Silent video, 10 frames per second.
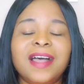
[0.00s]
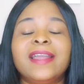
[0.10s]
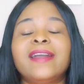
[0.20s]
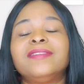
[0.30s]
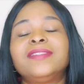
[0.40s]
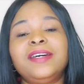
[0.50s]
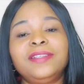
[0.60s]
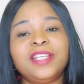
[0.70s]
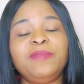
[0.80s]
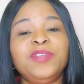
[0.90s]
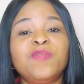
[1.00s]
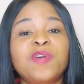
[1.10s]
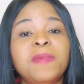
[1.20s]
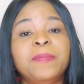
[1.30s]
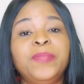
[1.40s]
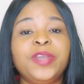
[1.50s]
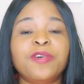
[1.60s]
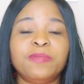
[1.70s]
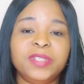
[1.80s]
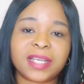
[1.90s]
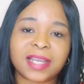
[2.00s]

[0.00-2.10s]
I can tell them they will come and pick up the